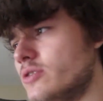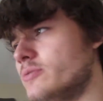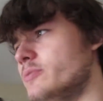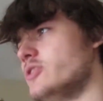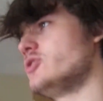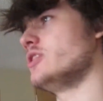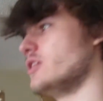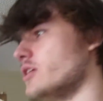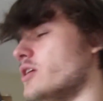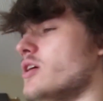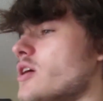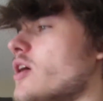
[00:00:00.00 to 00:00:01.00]
going to be
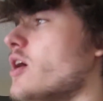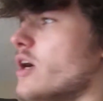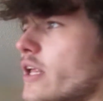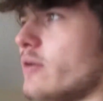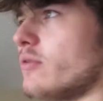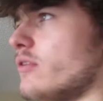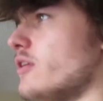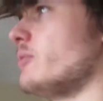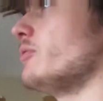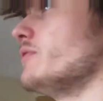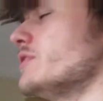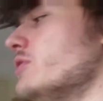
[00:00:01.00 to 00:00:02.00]
chilling. I think we're going to the movies